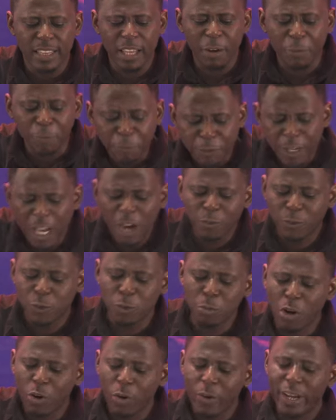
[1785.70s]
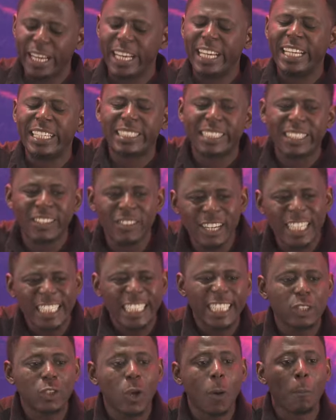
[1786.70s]
The fear of tomorrow is the
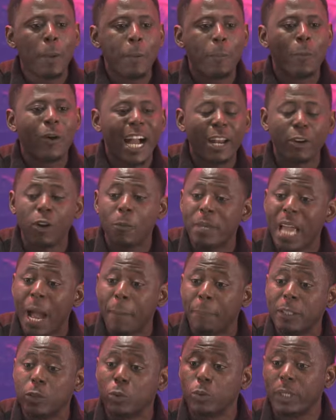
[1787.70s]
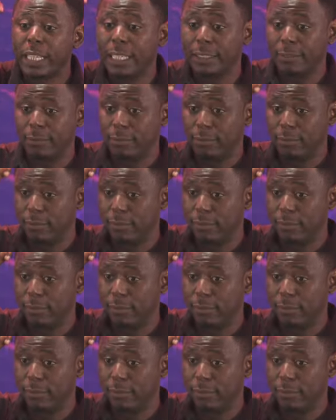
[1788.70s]
reason some people cannot be happy today.